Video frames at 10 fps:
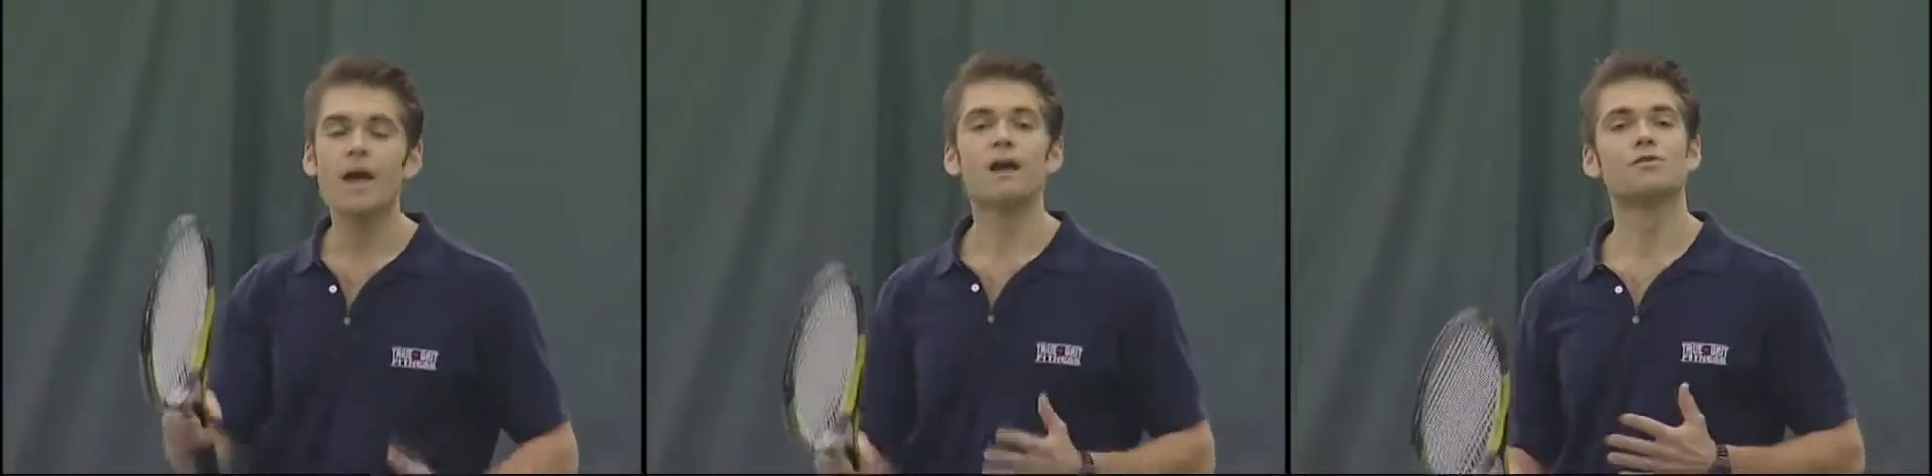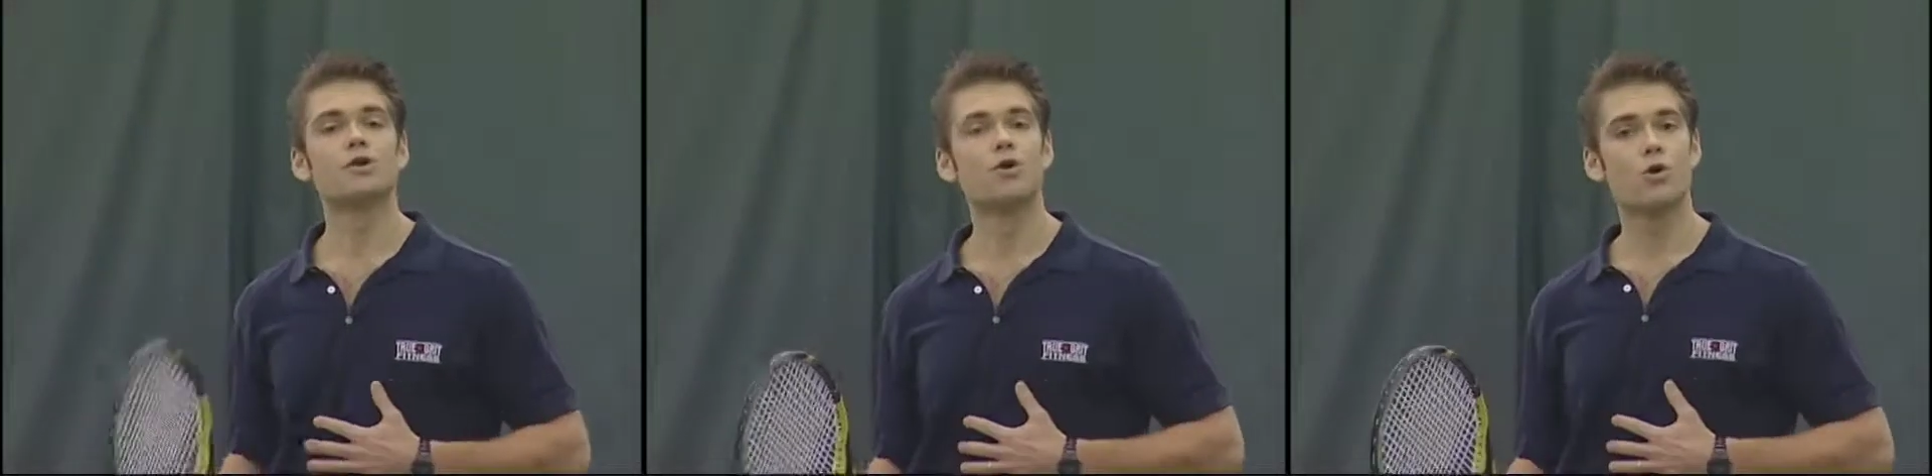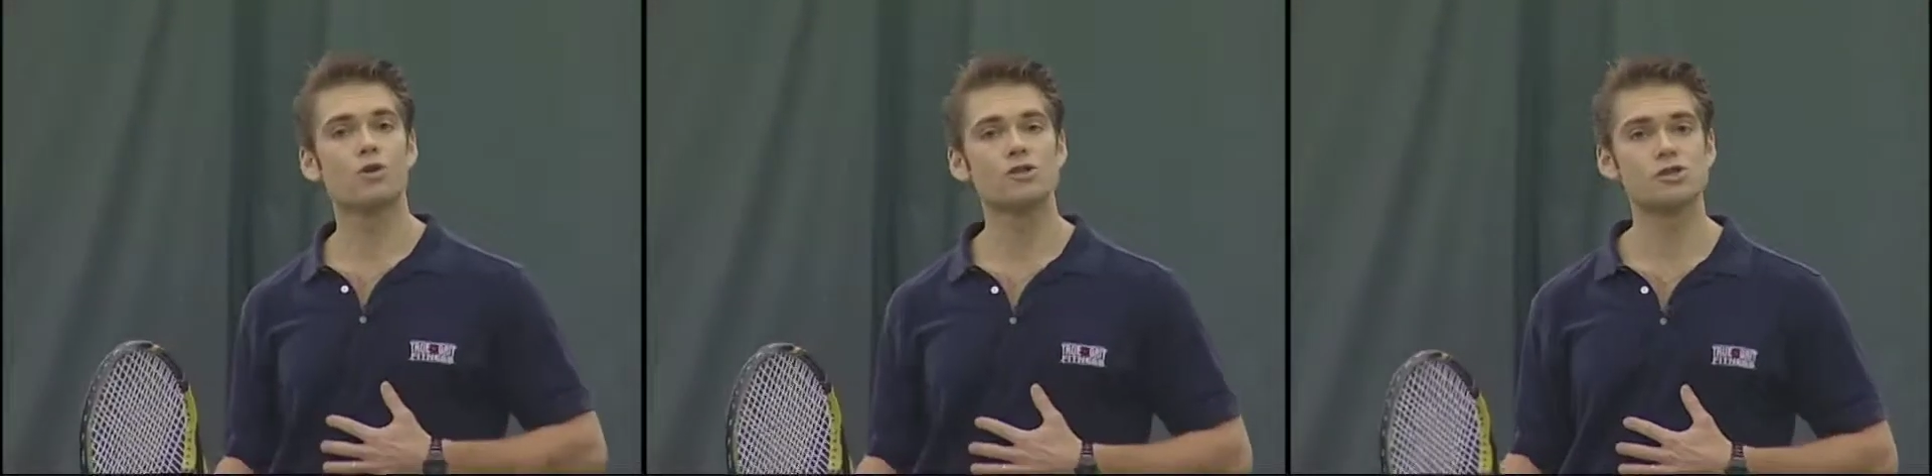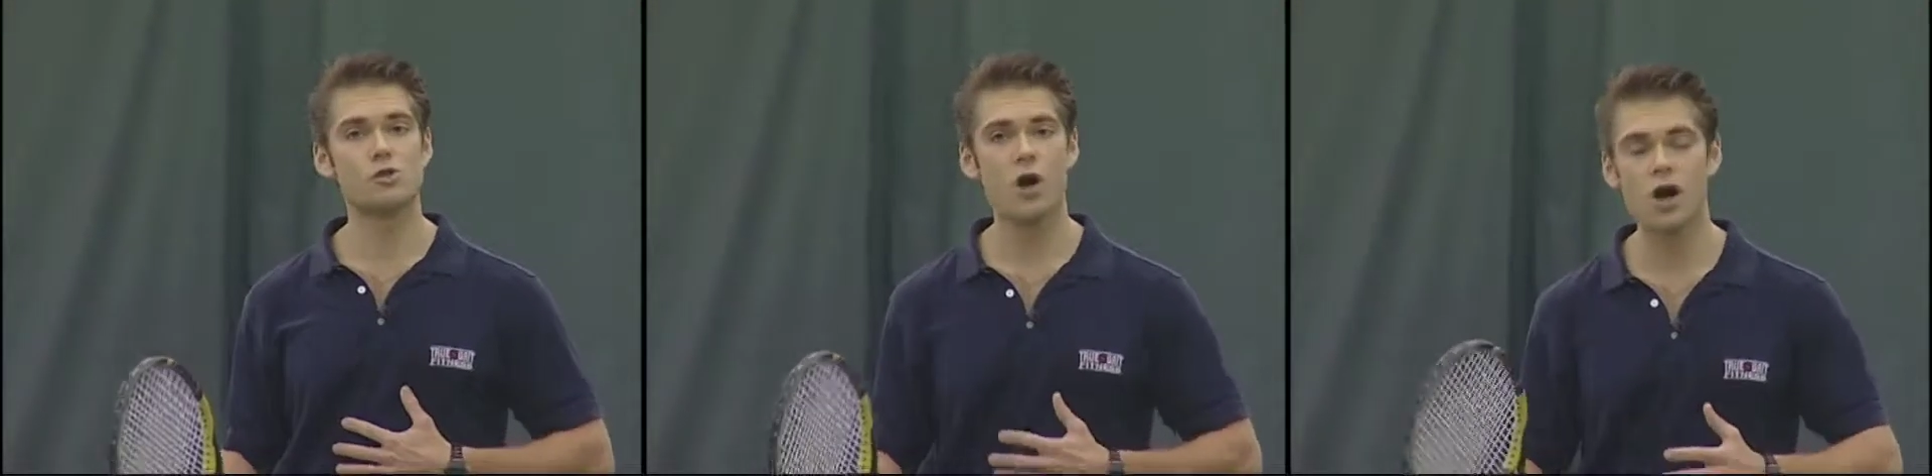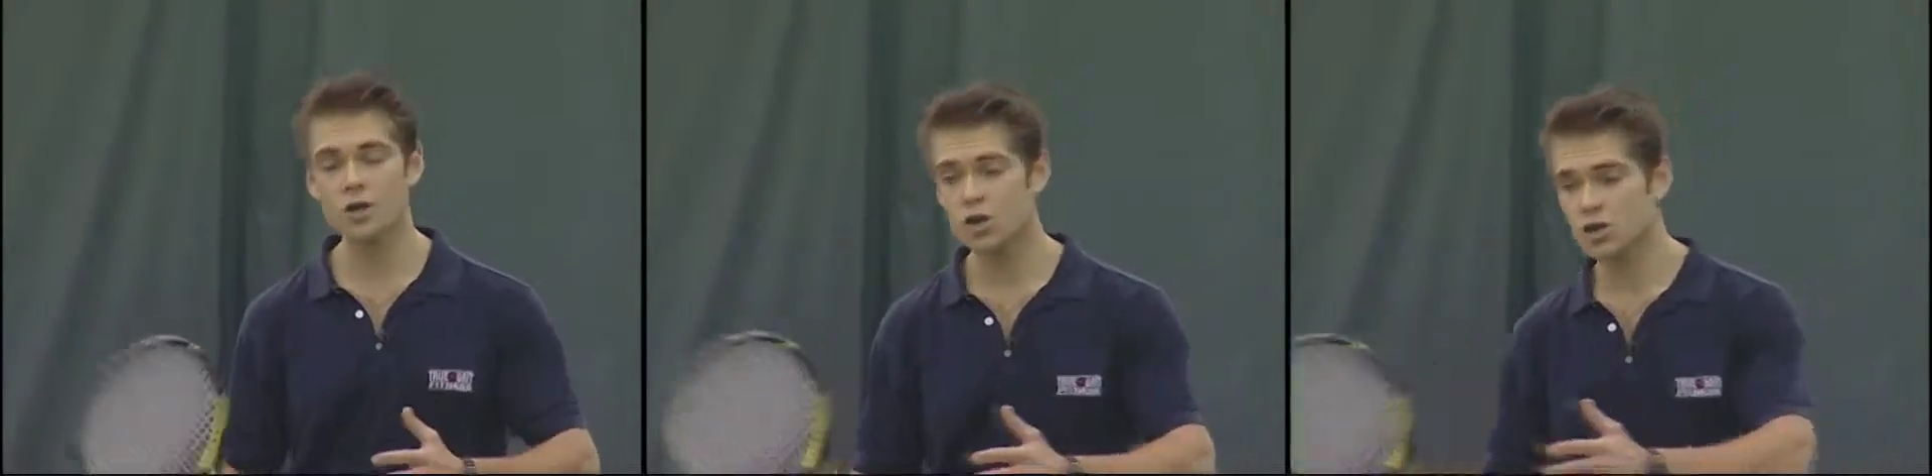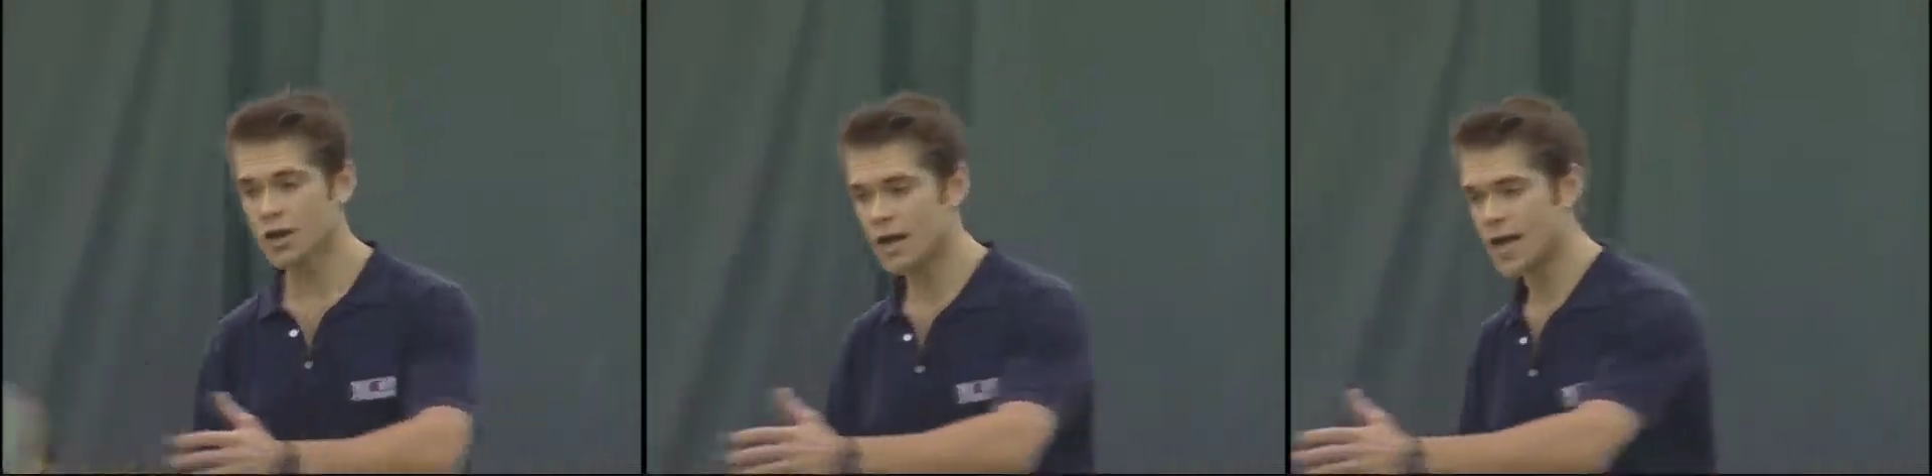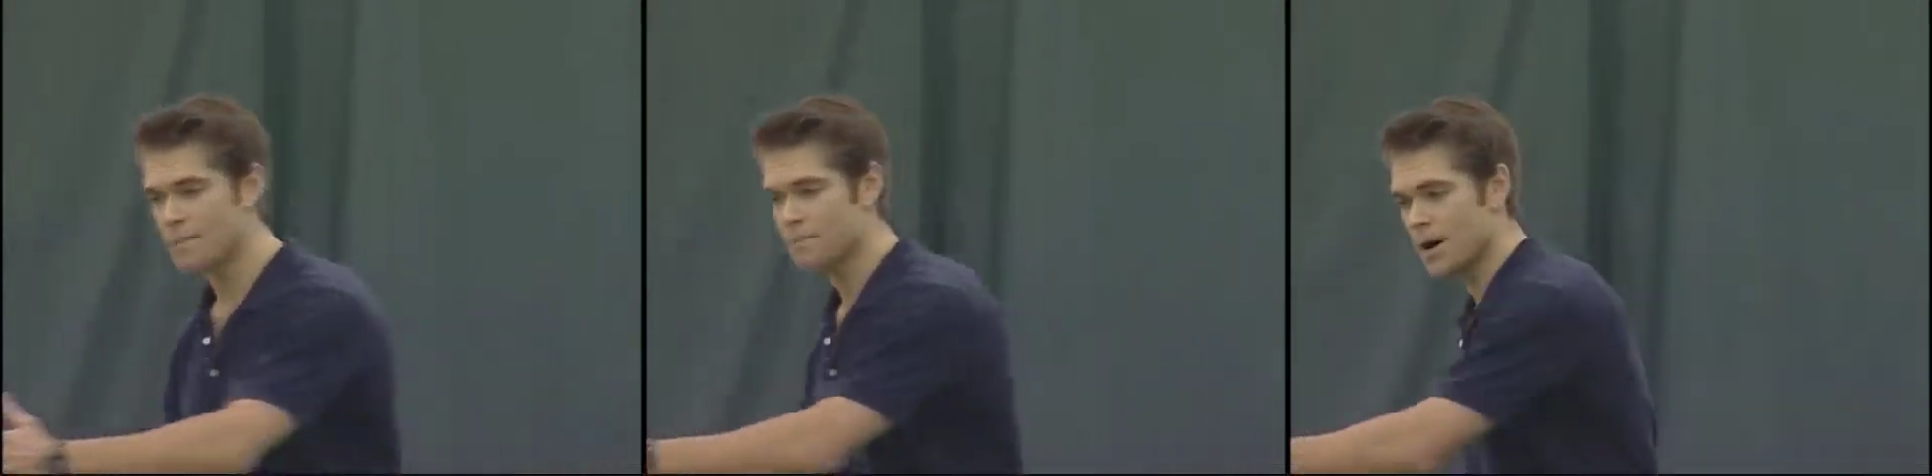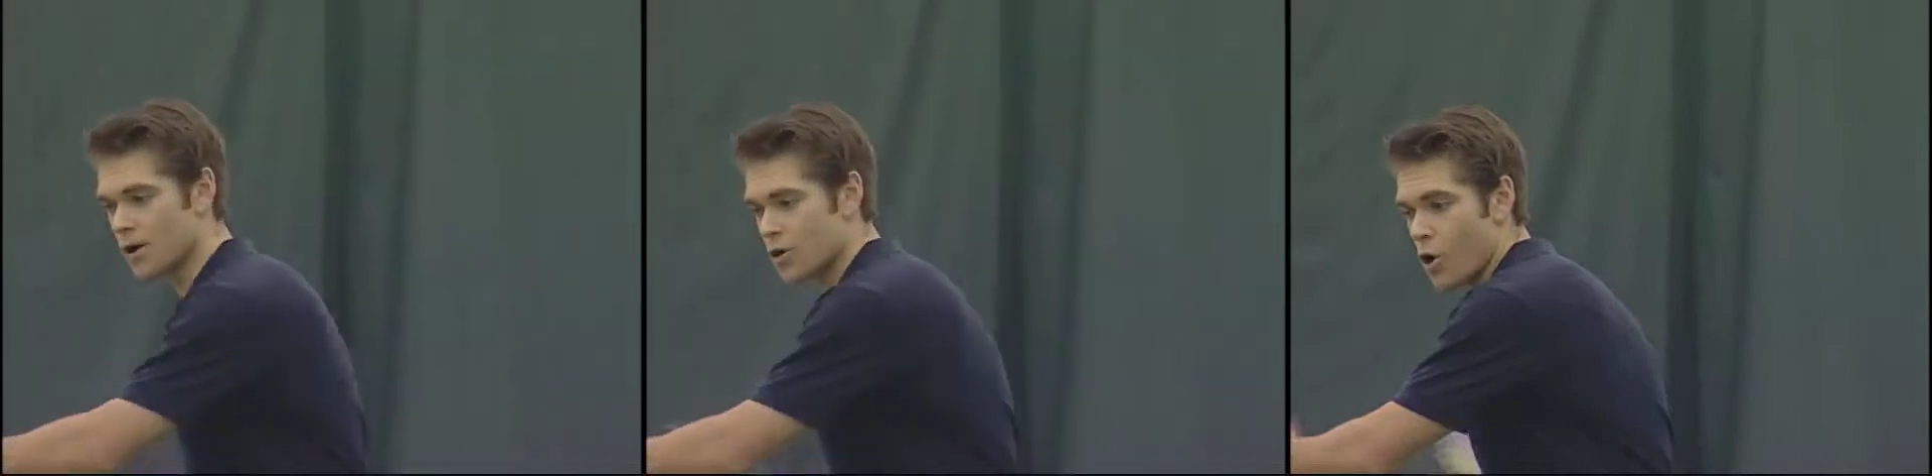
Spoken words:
If your core is strong, you're going to hit better